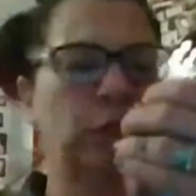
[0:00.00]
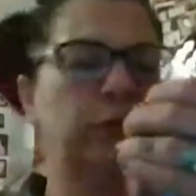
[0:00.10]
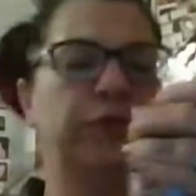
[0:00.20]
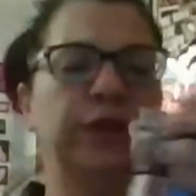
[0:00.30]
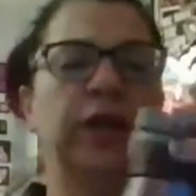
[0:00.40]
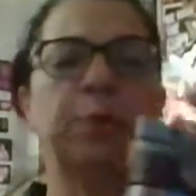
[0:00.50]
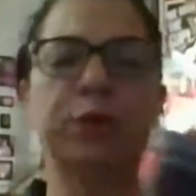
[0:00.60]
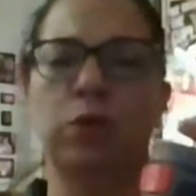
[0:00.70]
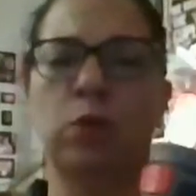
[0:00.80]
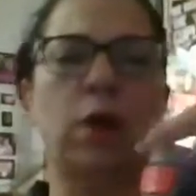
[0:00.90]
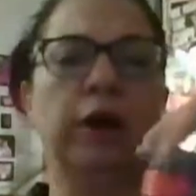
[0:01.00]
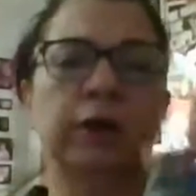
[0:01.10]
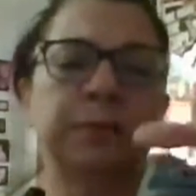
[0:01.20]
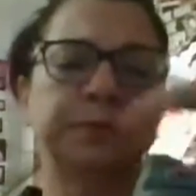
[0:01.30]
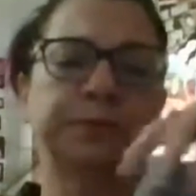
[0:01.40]
you fill it up with your
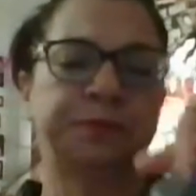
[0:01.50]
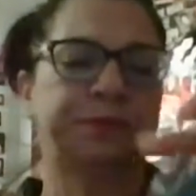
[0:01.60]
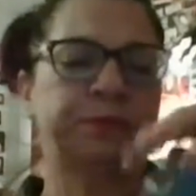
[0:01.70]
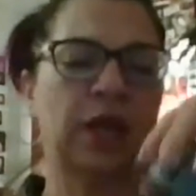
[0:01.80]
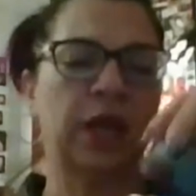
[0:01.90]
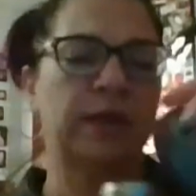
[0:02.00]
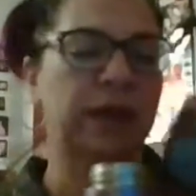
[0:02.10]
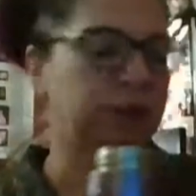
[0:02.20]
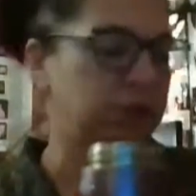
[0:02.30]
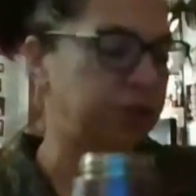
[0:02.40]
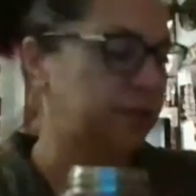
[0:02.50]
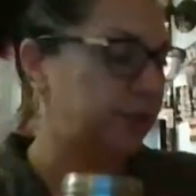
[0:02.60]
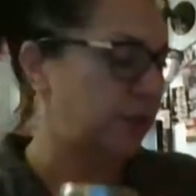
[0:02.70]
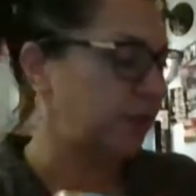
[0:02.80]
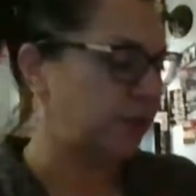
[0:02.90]
water, and then it's
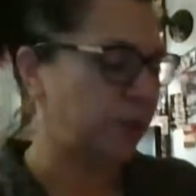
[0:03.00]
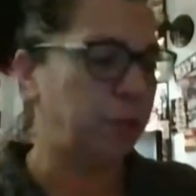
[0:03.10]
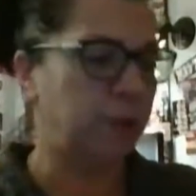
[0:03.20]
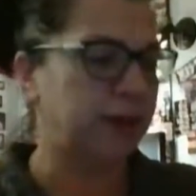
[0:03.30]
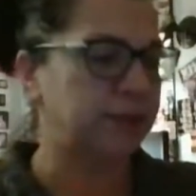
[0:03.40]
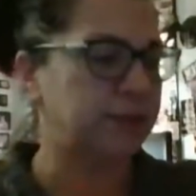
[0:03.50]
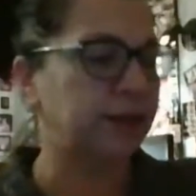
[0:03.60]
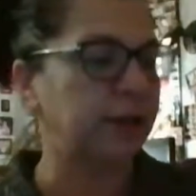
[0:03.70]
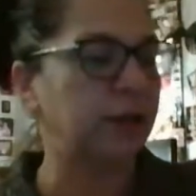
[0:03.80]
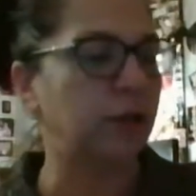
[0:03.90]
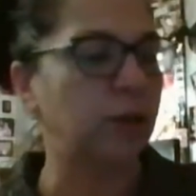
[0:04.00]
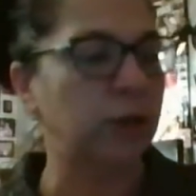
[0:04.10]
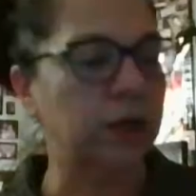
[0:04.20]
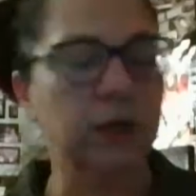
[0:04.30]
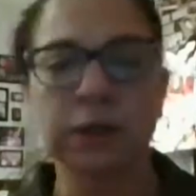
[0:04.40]
just as simple as taking
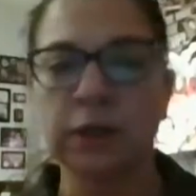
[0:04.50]
your